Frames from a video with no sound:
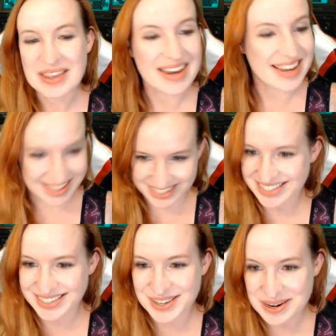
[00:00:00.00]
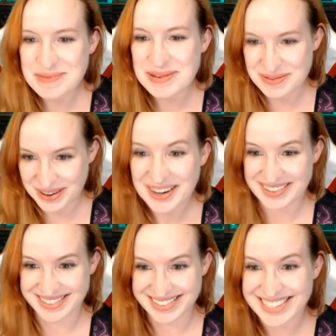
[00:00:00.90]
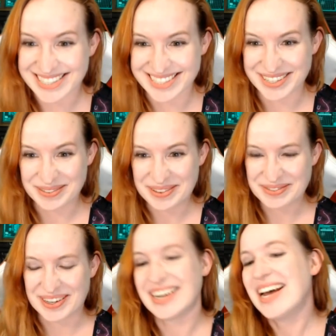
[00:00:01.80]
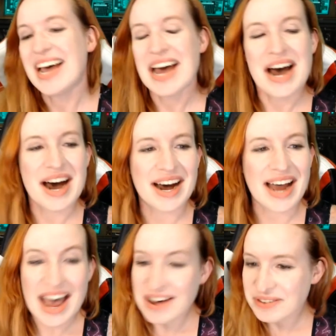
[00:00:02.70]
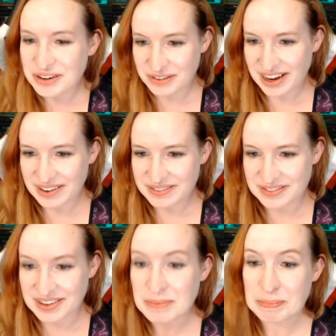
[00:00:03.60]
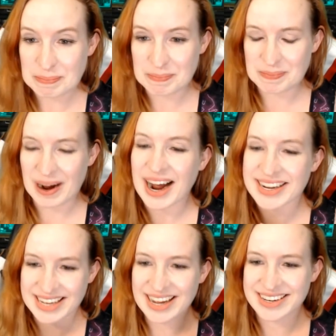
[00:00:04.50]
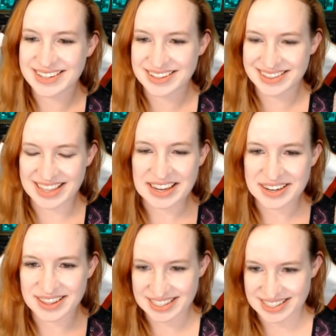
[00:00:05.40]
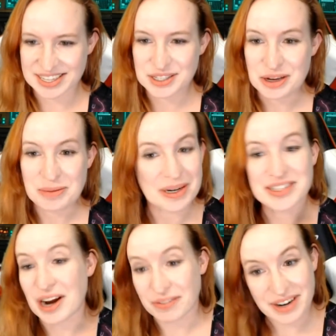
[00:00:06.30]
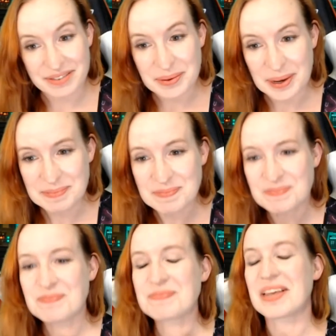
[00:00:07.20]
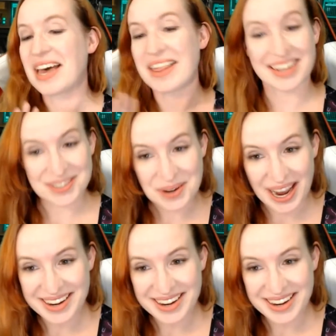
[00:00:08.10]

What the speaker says: This is going to be fun. This is going to be fun. Avenue 5, I get that this sense of humor is not for everyone, and that's okay.